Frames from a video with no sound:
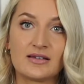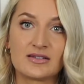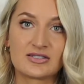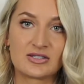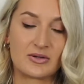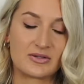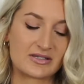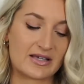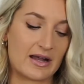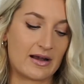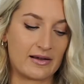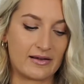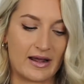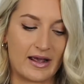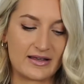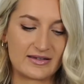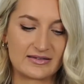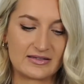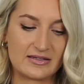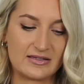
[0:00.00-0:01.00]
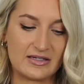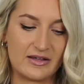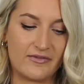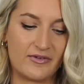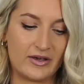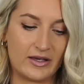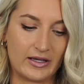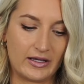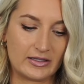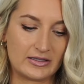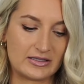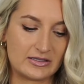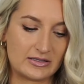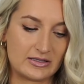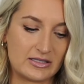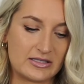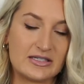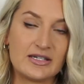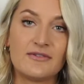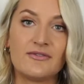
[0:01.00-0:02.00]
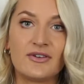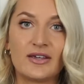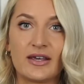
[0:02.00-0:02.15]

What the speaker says: so it's kind of nice to divvy